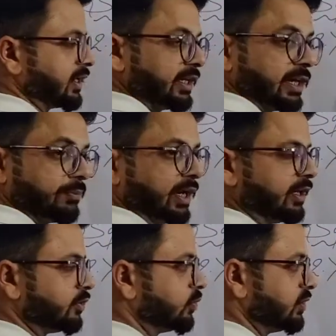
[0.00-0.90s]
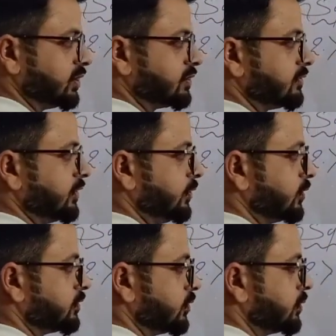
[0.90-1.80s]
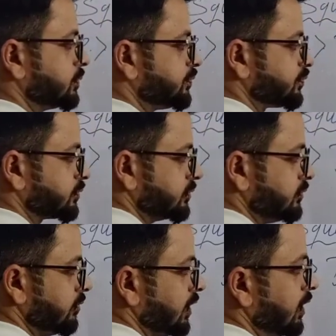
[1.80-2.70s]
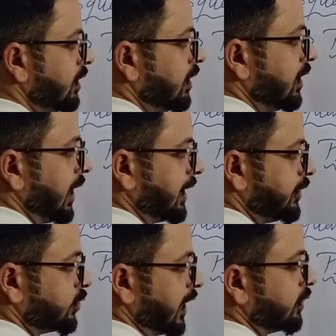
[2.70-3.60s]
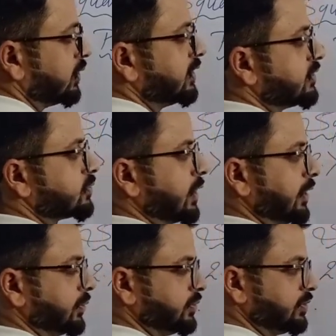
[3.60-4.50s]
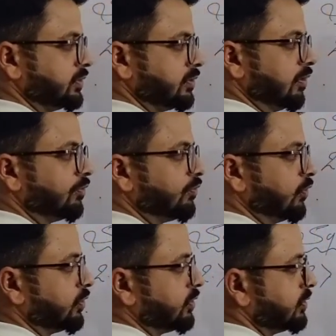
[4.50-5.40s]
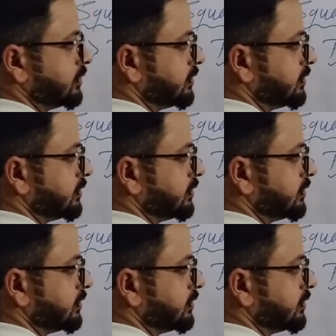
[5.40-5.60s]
Again, I'm telling you in this video also. I need to calculate the square root of 4.